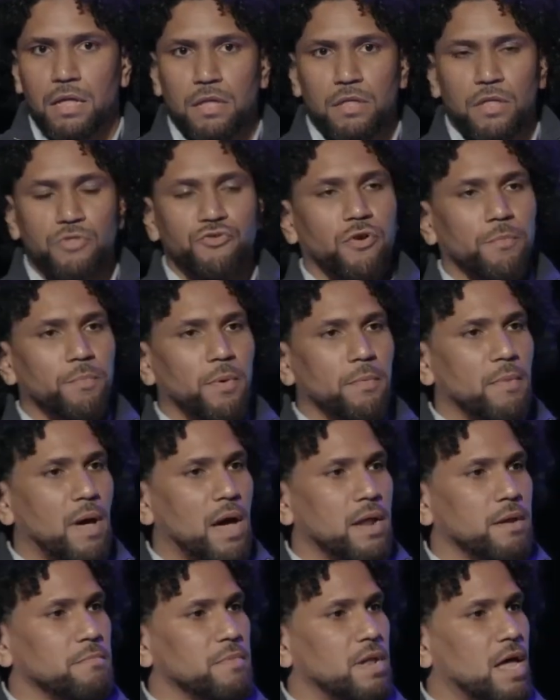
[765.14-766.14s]
A triple
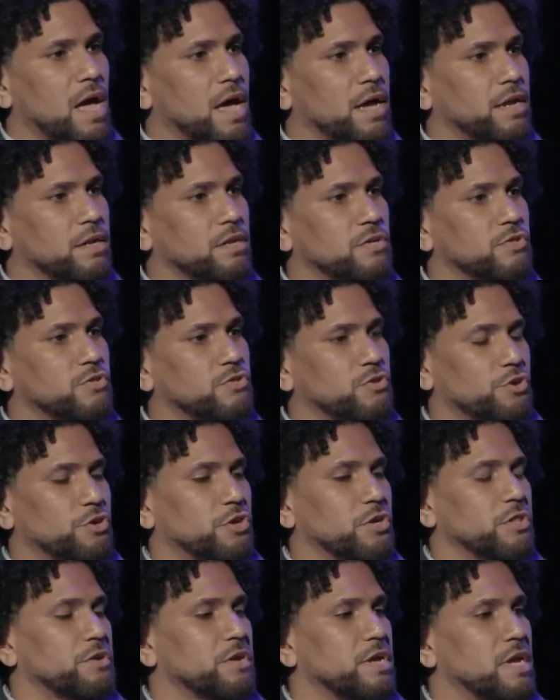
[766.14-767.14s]
bottom line,
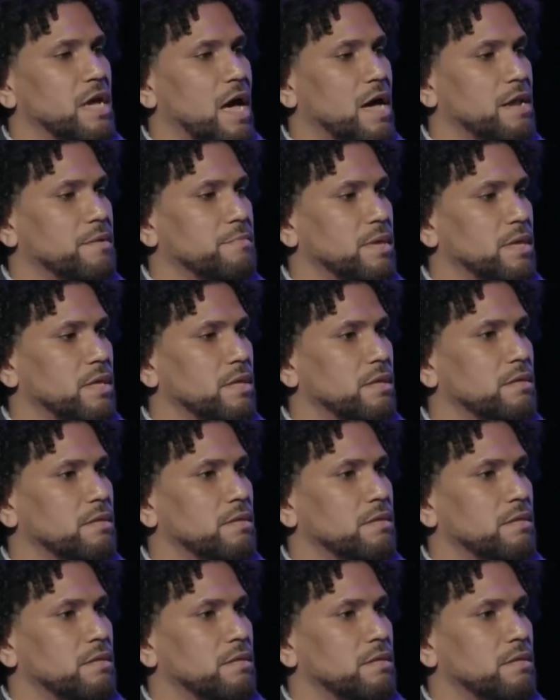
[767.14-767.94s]
circular economy,